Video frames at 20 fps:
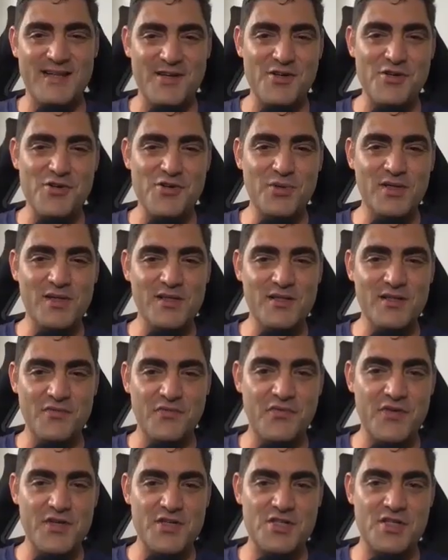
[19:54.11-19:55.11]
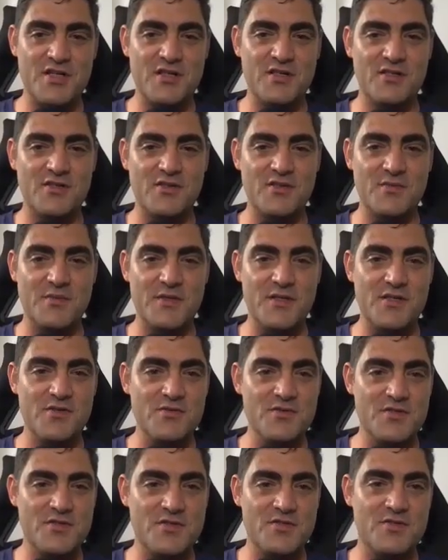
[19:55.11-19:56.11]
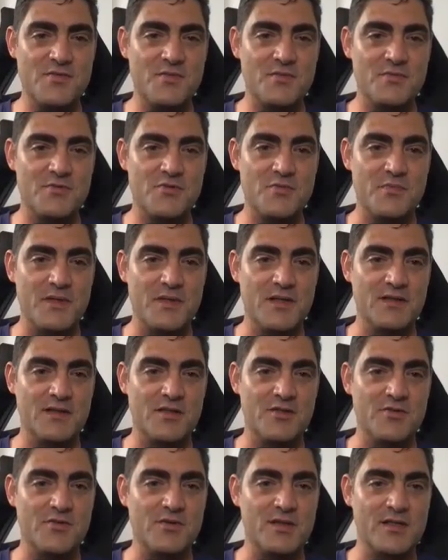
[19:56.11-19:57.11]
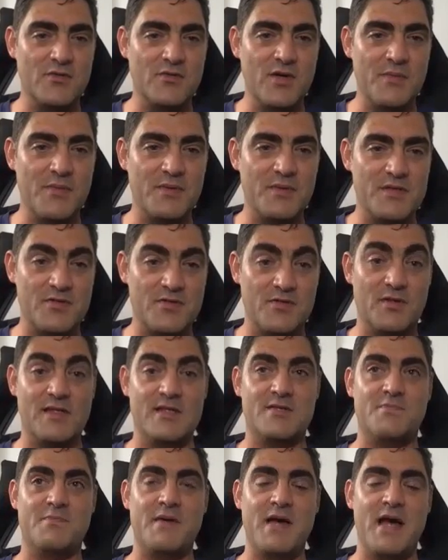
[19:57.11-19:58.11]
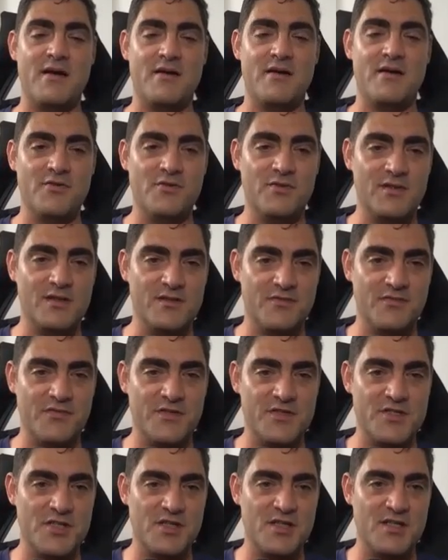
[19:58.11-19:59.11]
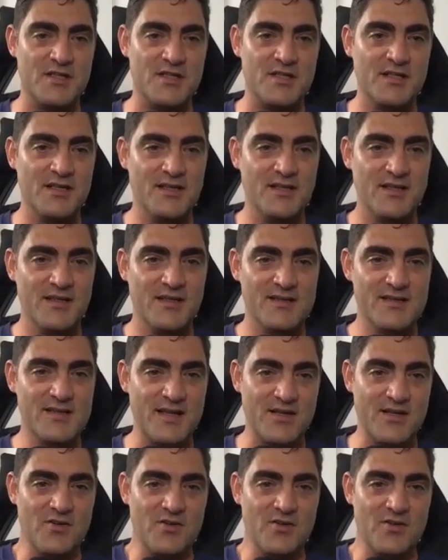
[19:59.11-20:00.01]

the nuclear fission could be used to build a nuclear weapon. So let's ban nuclear fission. It's like, no,